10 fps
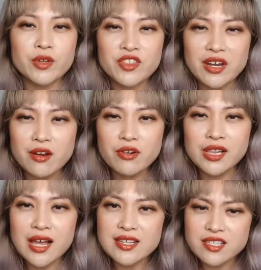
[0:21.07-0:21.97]
But then I
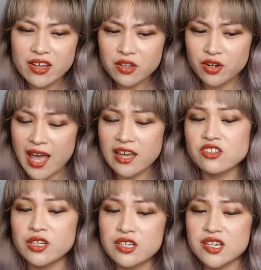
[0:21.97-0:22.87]
realized I could
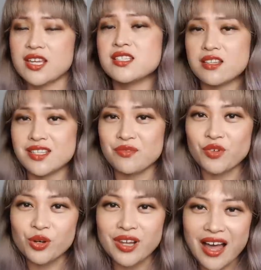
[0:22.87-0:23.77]
actually test this in
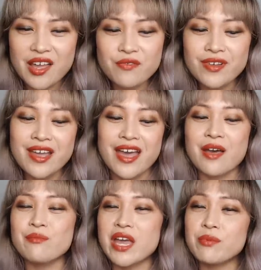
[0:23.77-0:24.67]
real life,
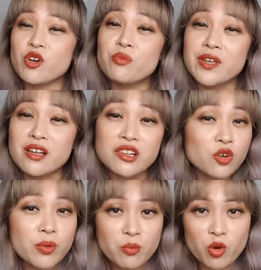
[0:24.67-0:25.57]
and maybe it'll be a
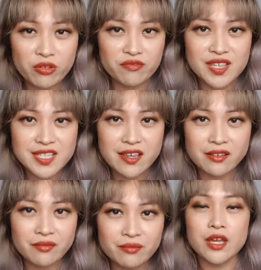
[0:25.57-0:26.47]
little bit more convincing.